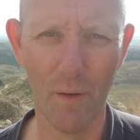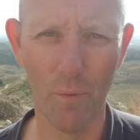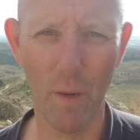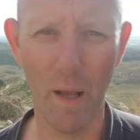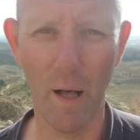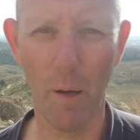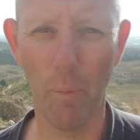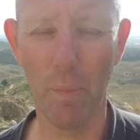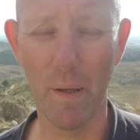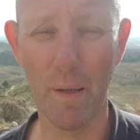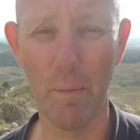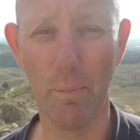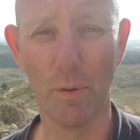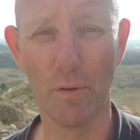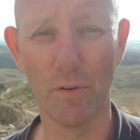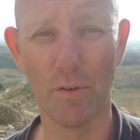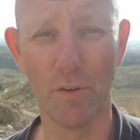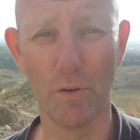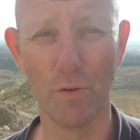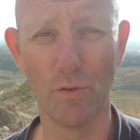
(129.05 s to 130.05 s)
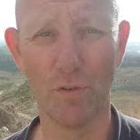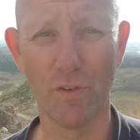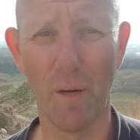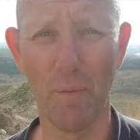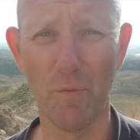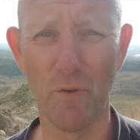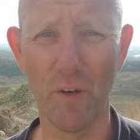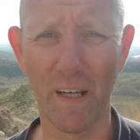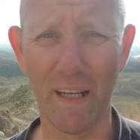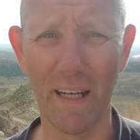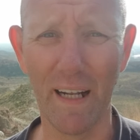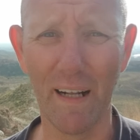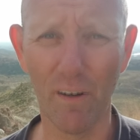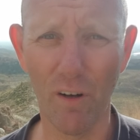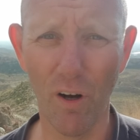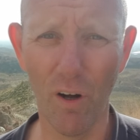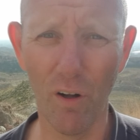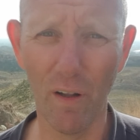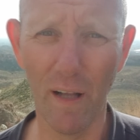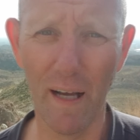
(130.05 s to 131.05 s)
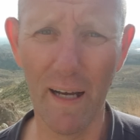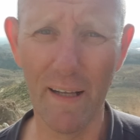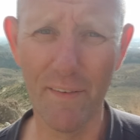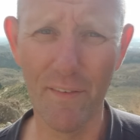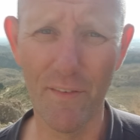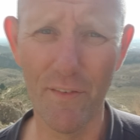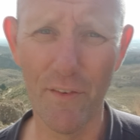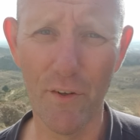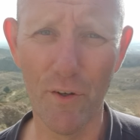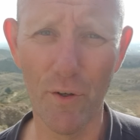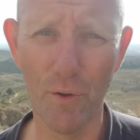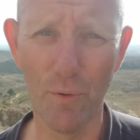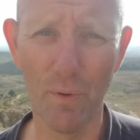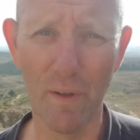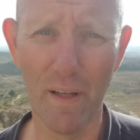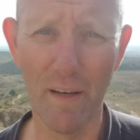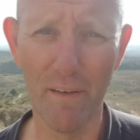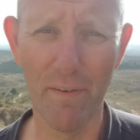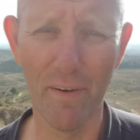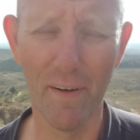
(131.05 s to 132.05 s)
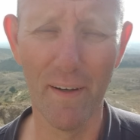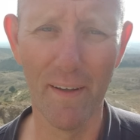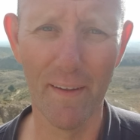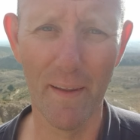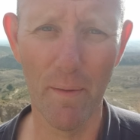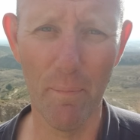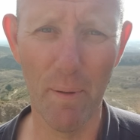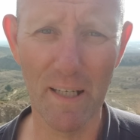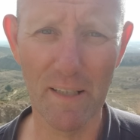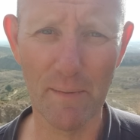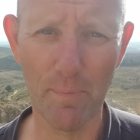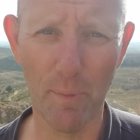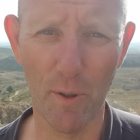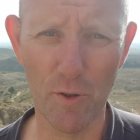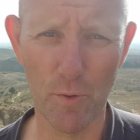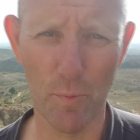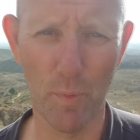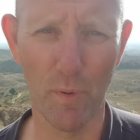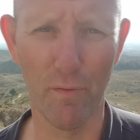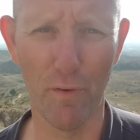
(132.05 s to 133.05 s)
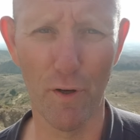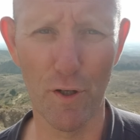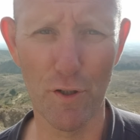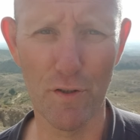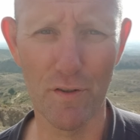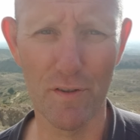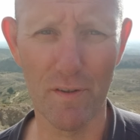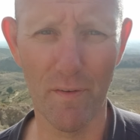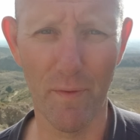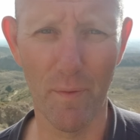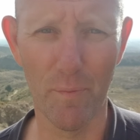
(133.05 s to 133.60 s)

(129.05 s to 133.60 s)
We help people to stop drinking alcohol and to live the best possible versions of